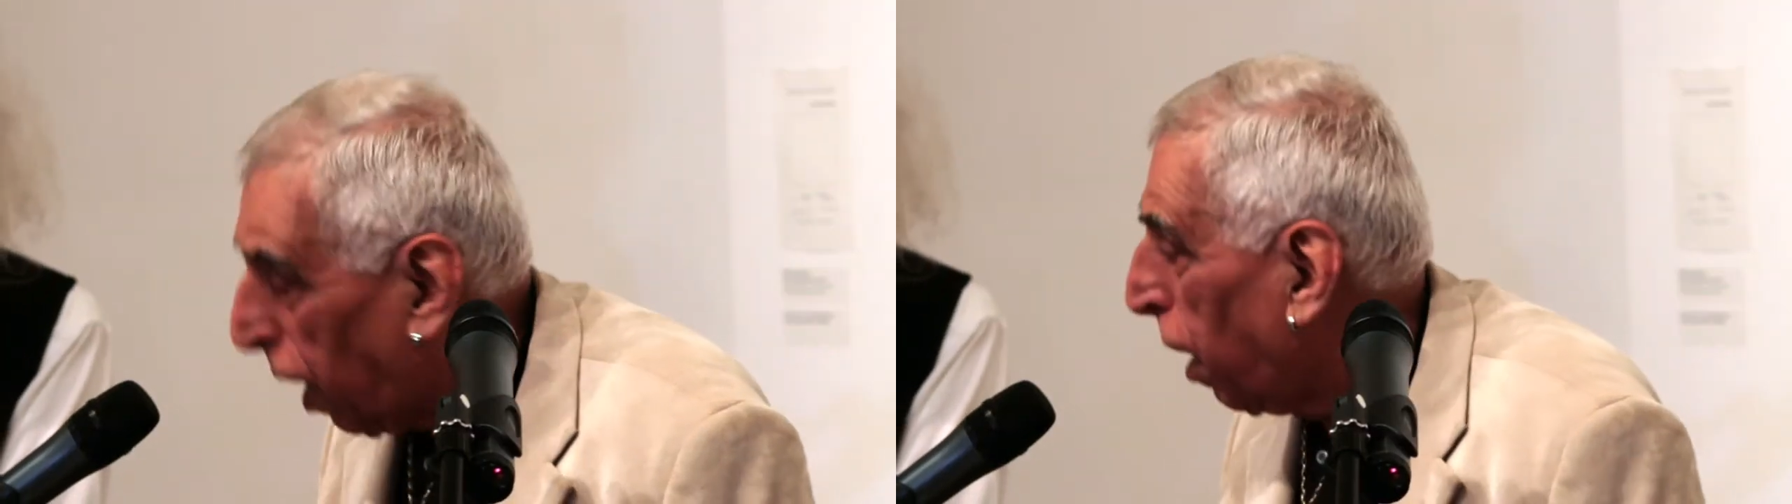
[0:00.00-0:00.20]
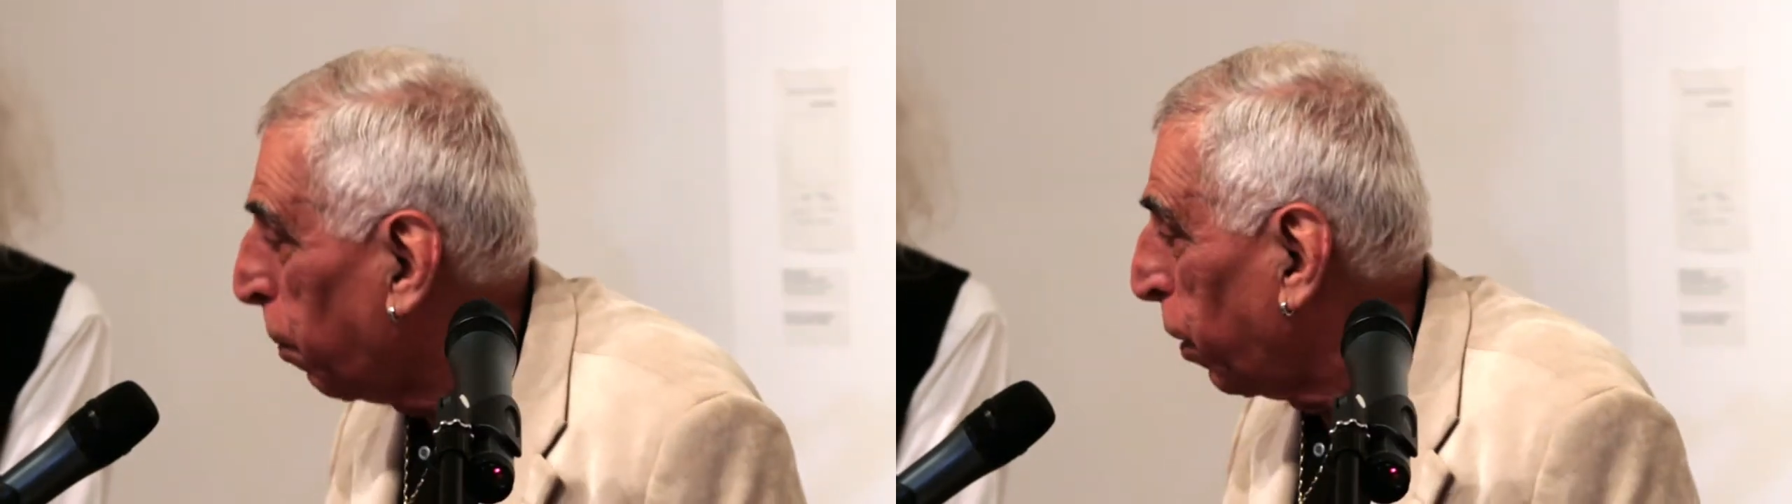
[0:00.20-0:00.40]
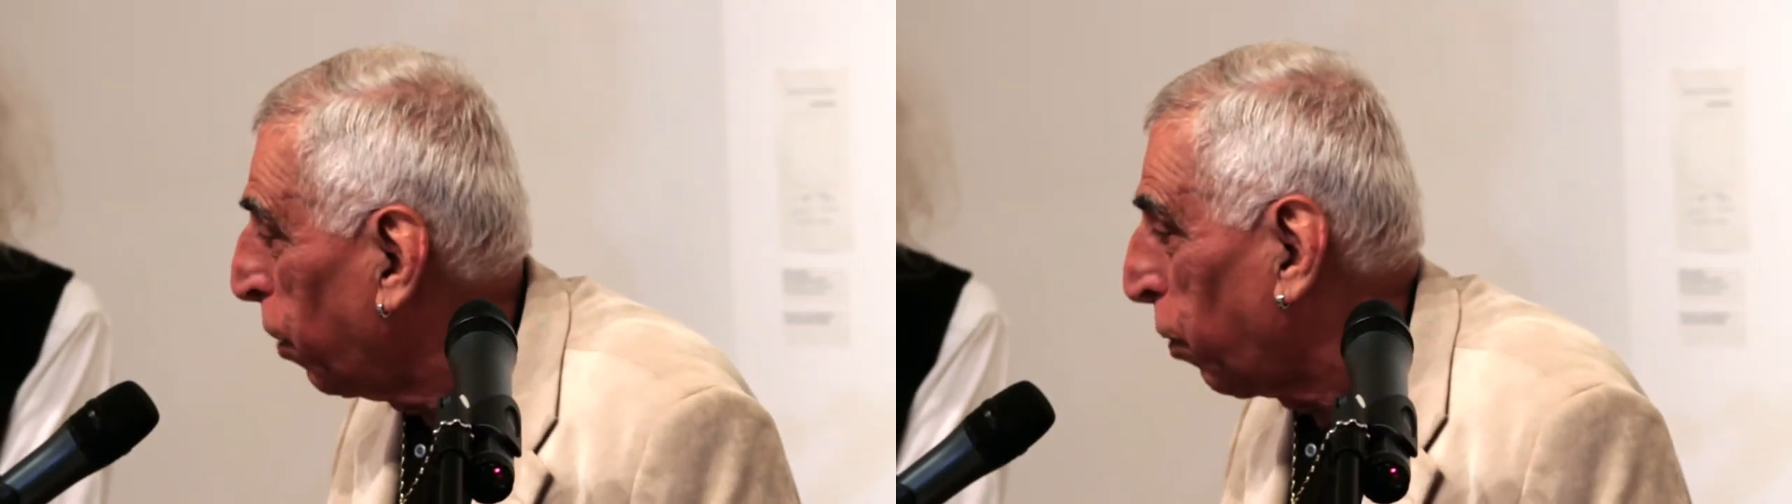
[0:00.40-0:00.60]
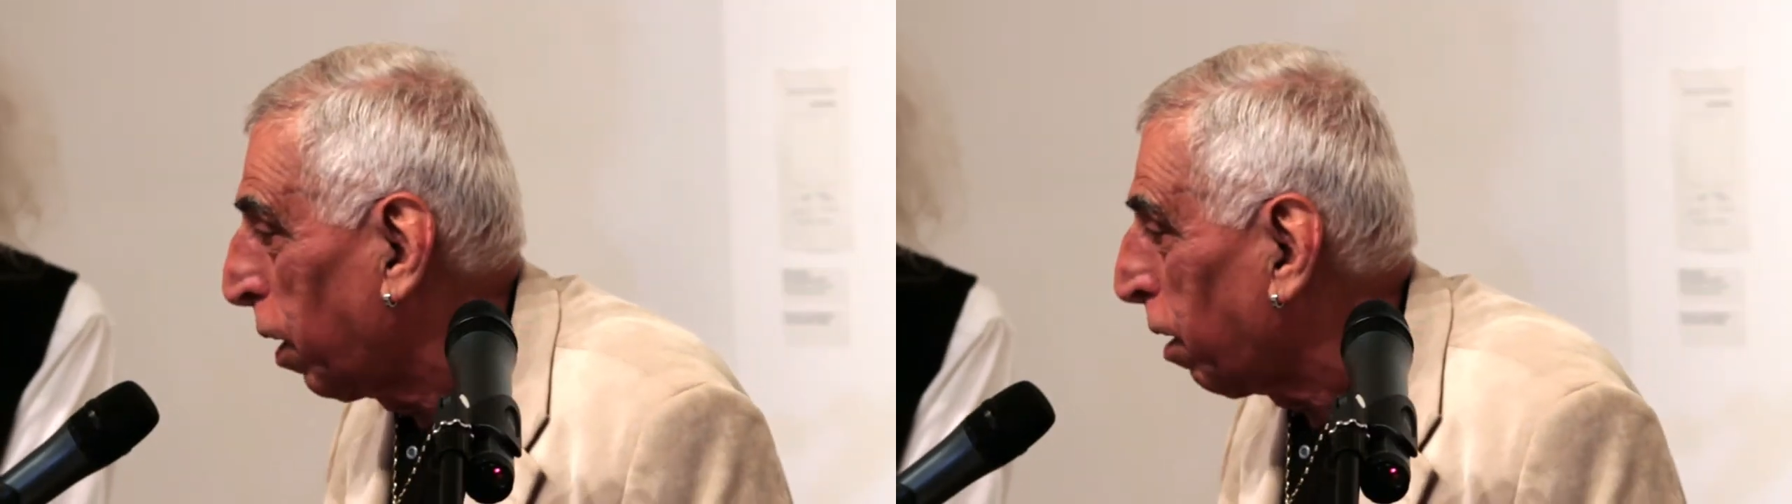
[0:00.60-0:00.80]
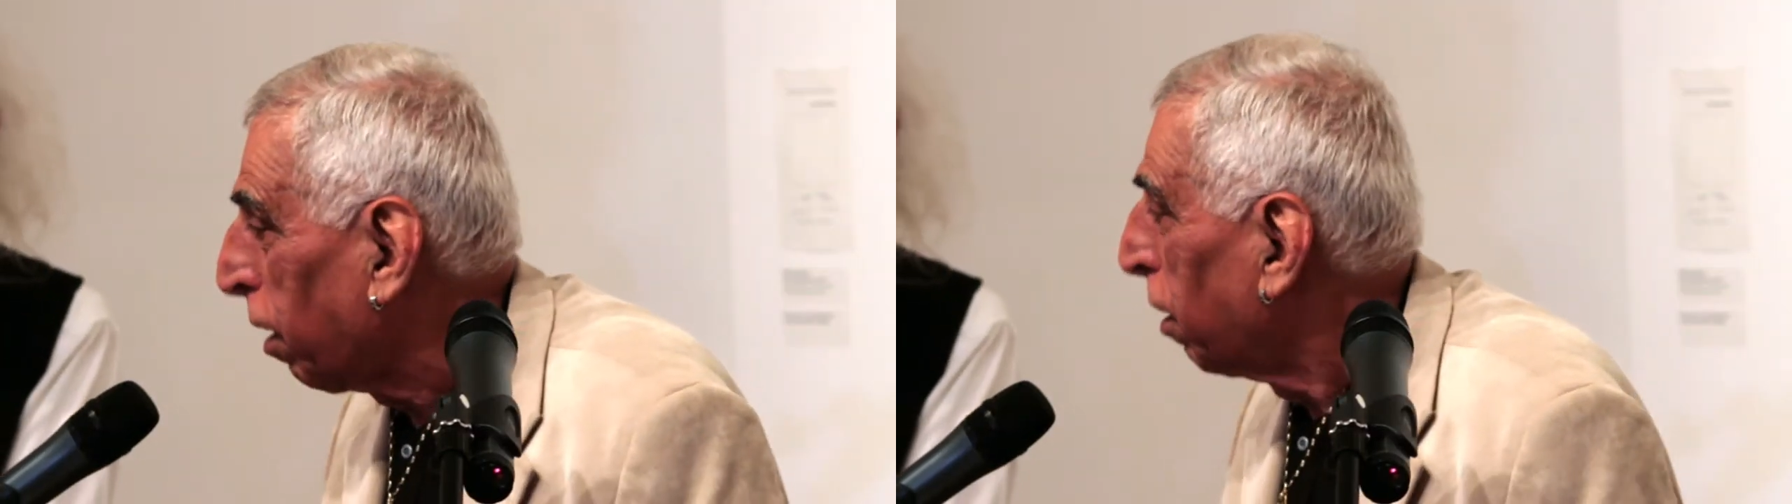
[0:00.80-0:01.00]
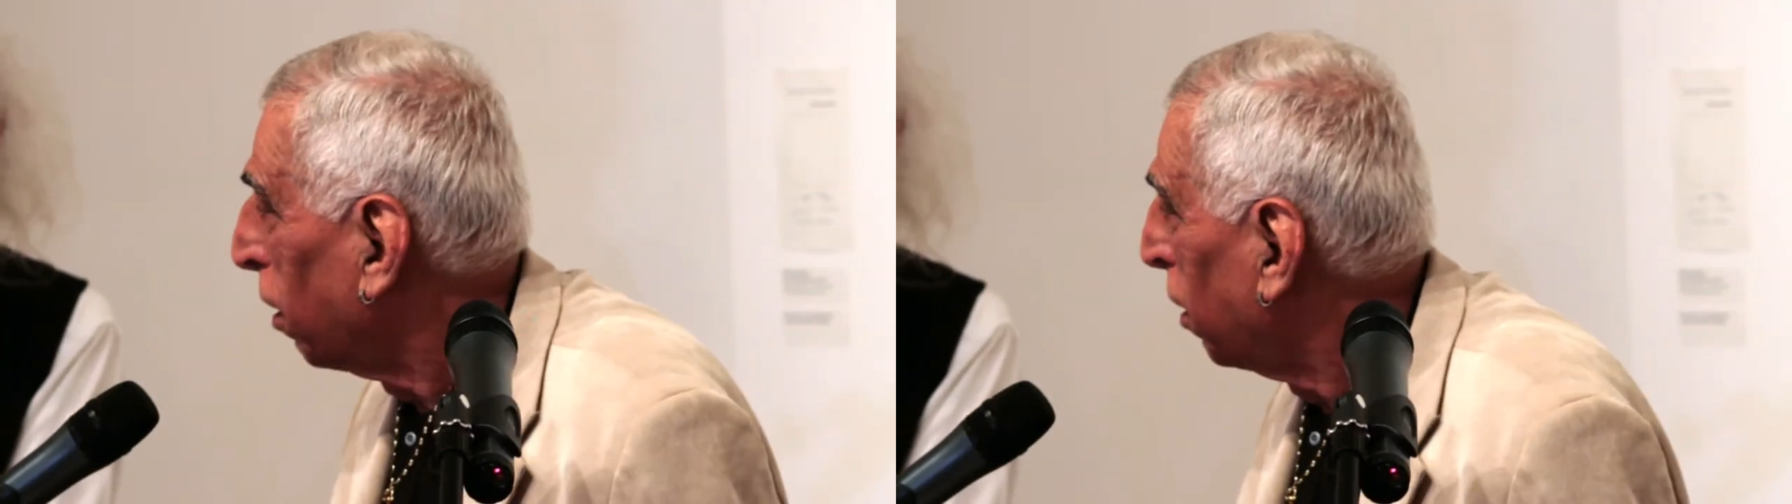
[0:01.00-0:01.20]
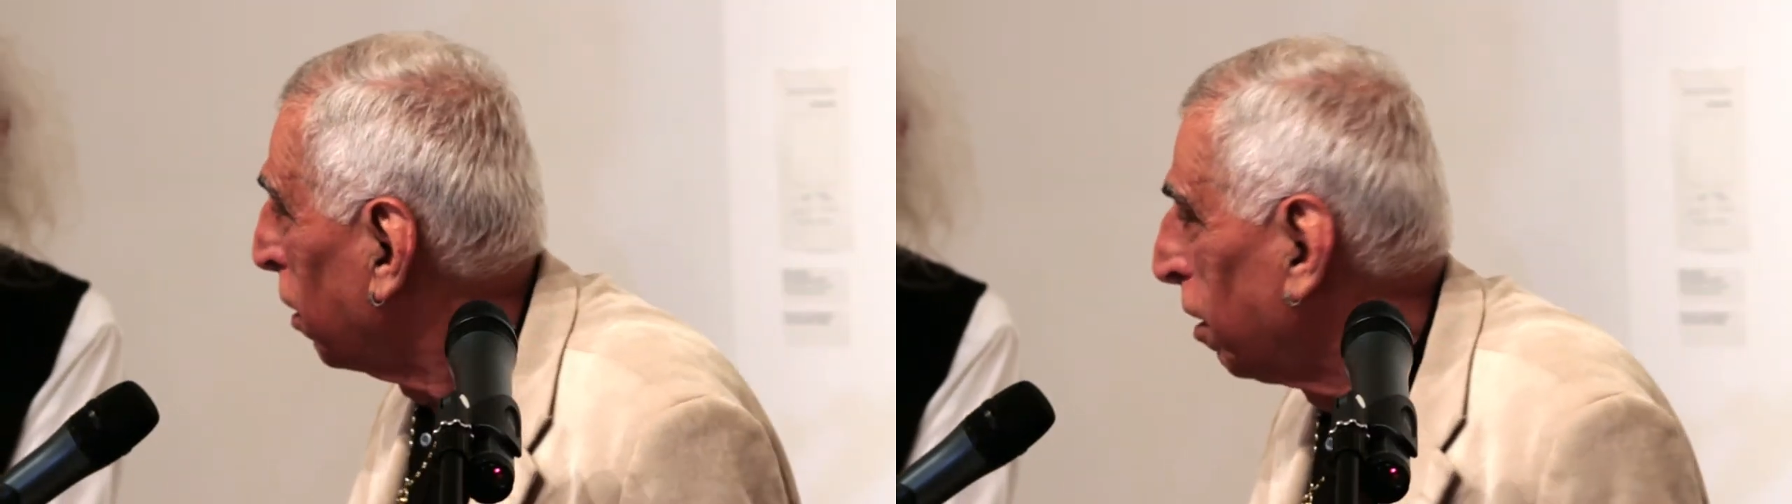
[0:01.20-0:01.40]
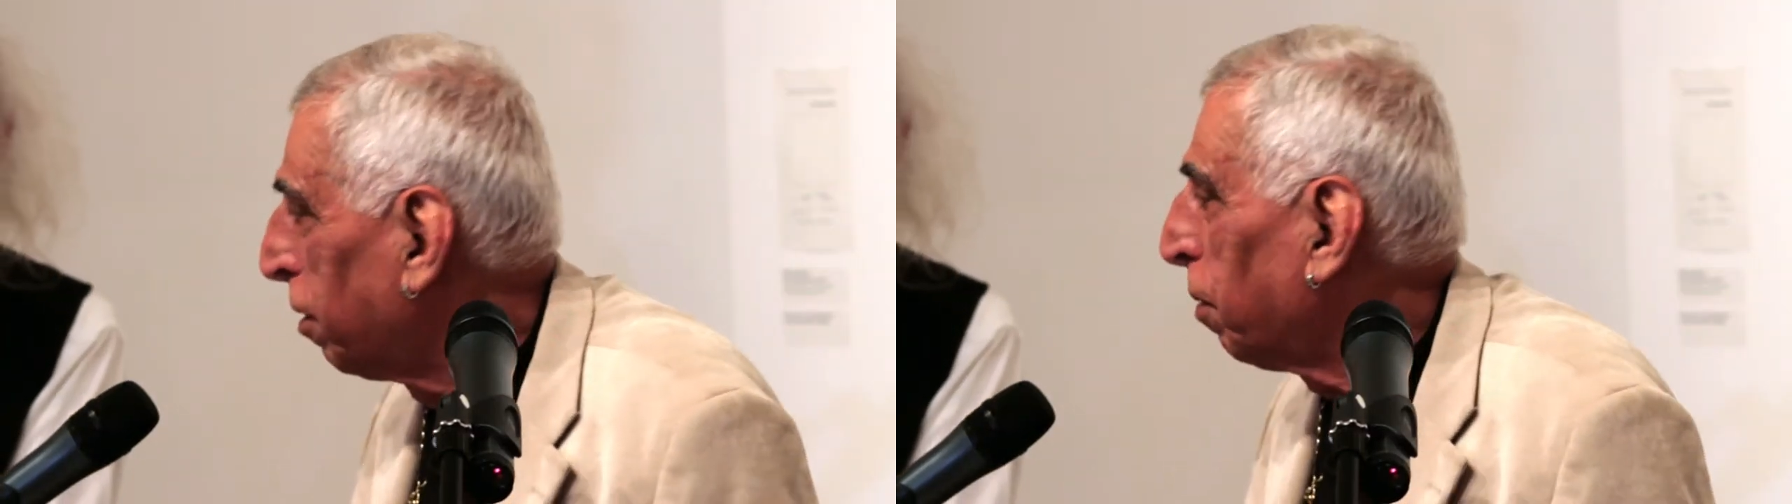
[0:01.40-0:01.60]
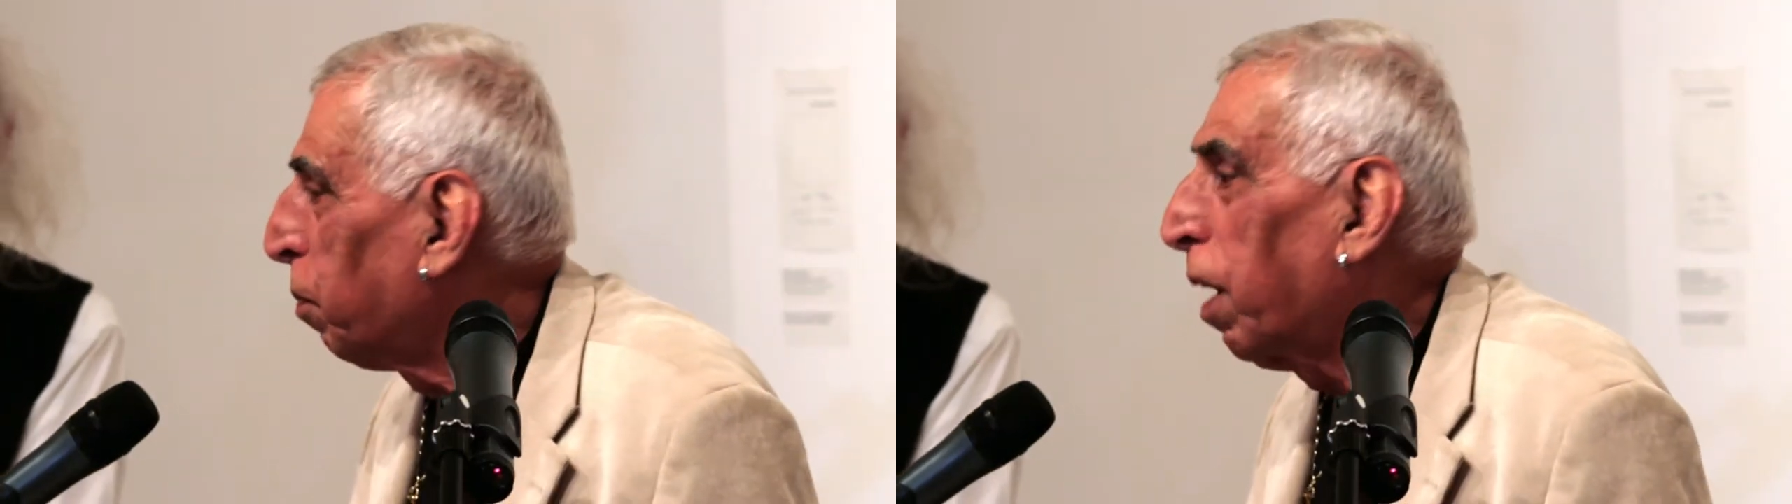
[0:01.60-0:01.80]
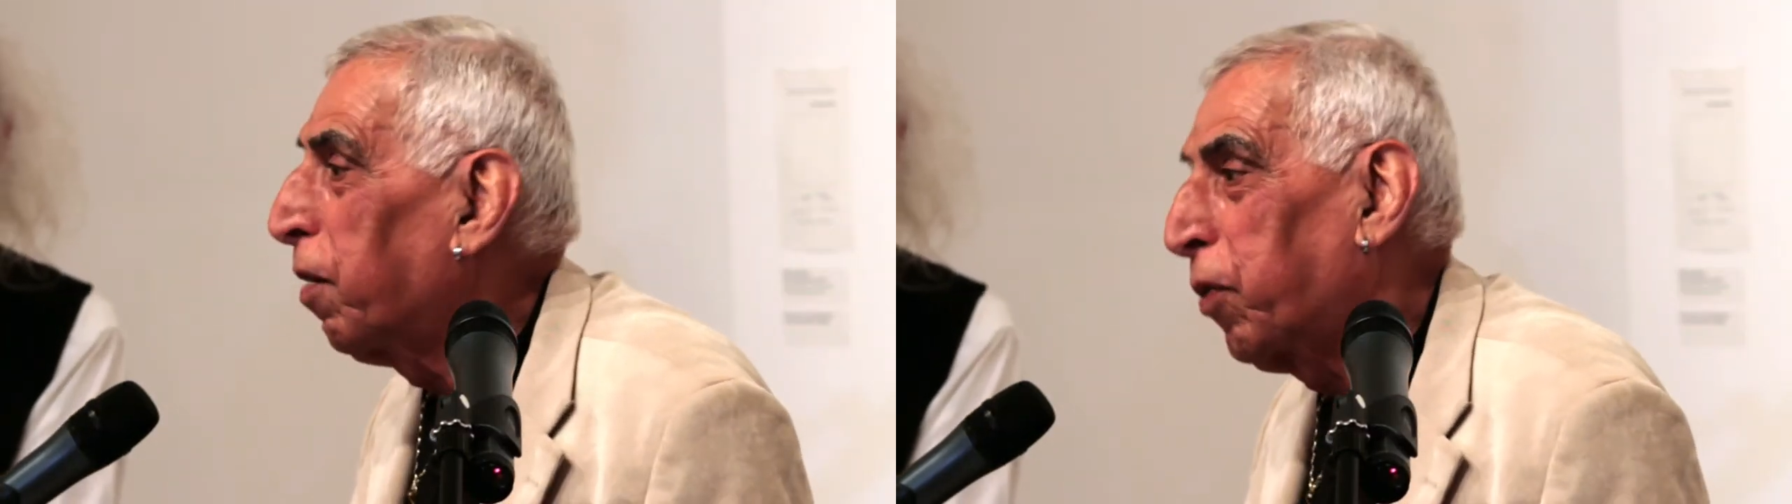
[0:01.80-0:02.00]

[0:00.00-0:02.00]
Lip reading: I prefer my